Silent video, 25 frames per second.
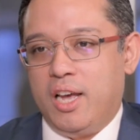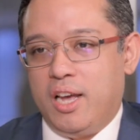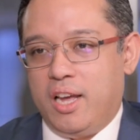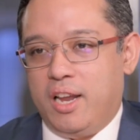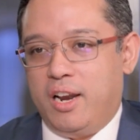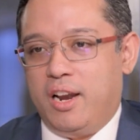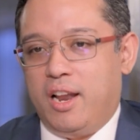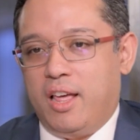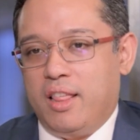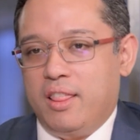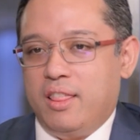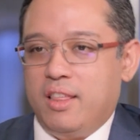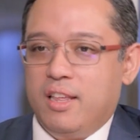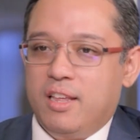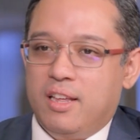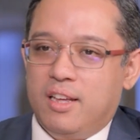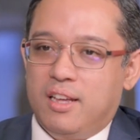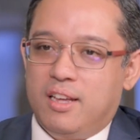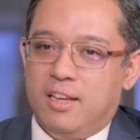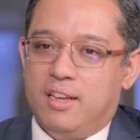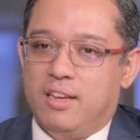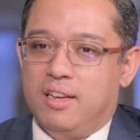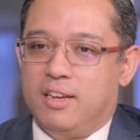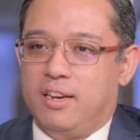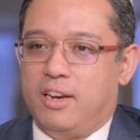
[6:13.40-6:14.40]

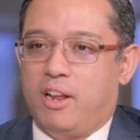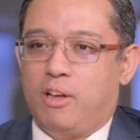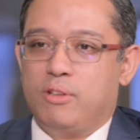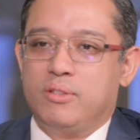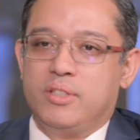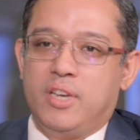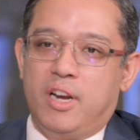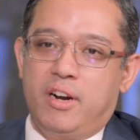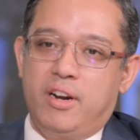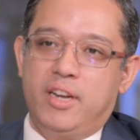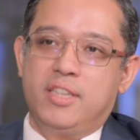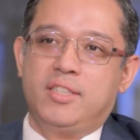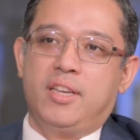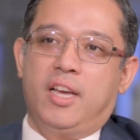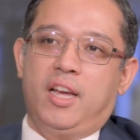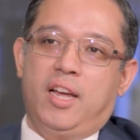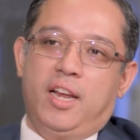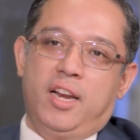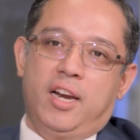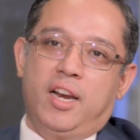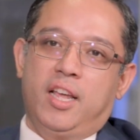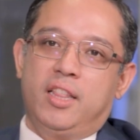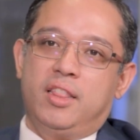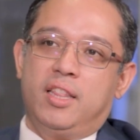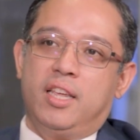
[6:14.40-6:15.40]
another downside risk,
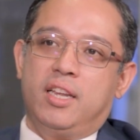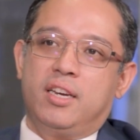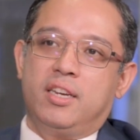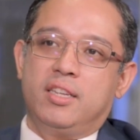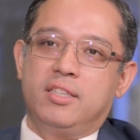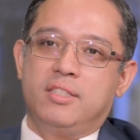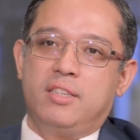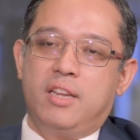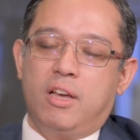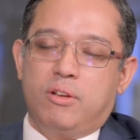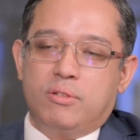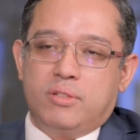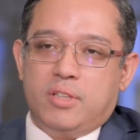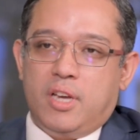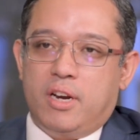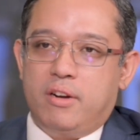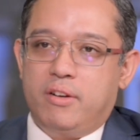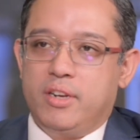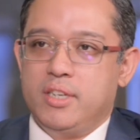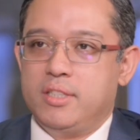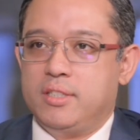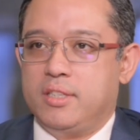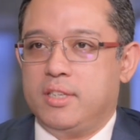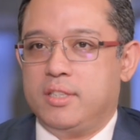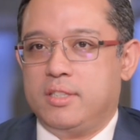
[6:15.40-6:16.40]
and I think this downside
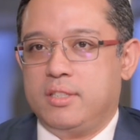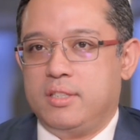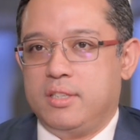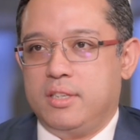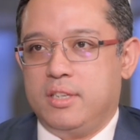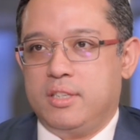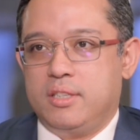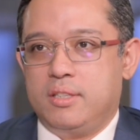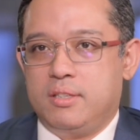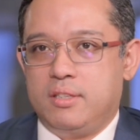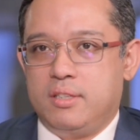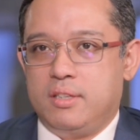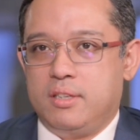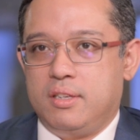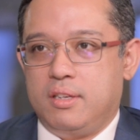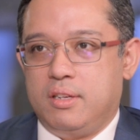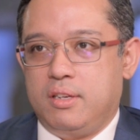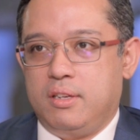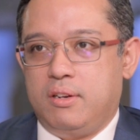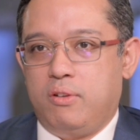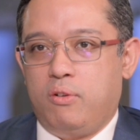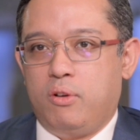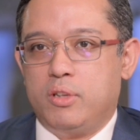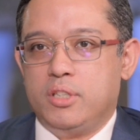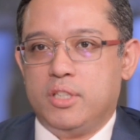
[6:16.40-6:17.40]
risk is
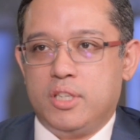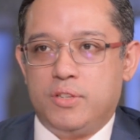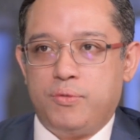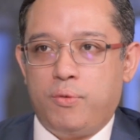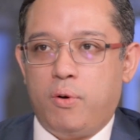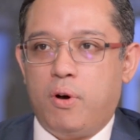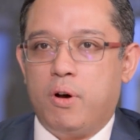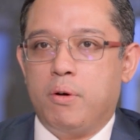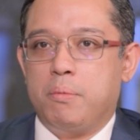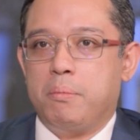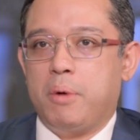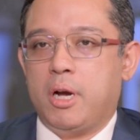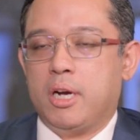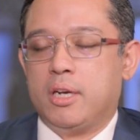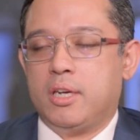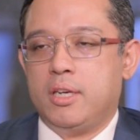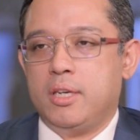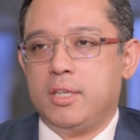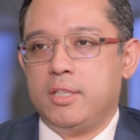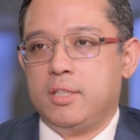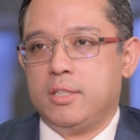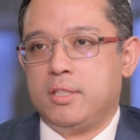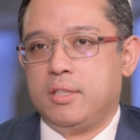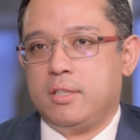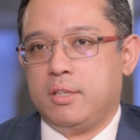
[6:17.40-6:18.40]
not just for our
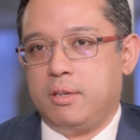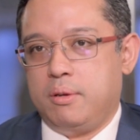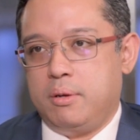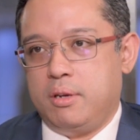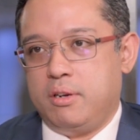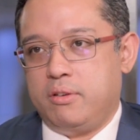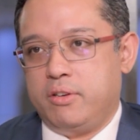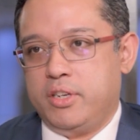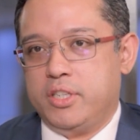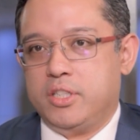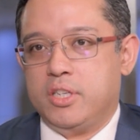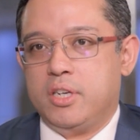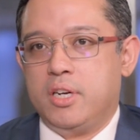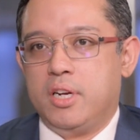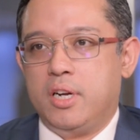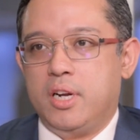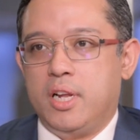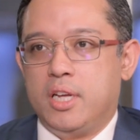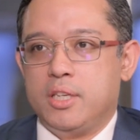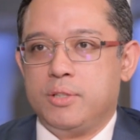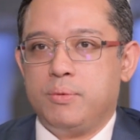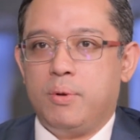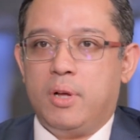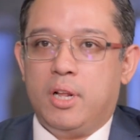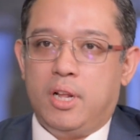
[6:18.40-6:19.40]
markets,
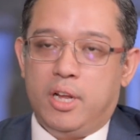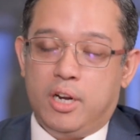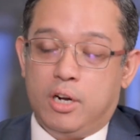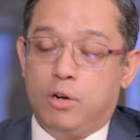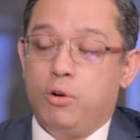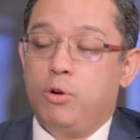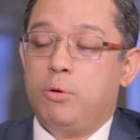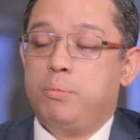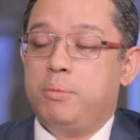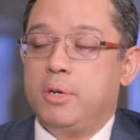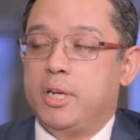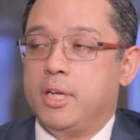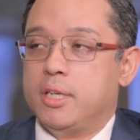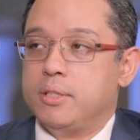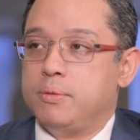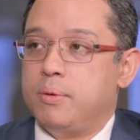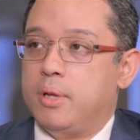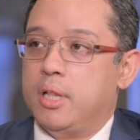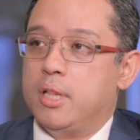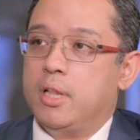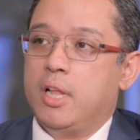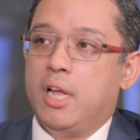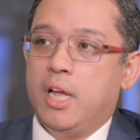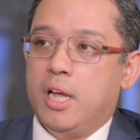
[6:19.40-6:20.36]
regionally as well, and globally as well,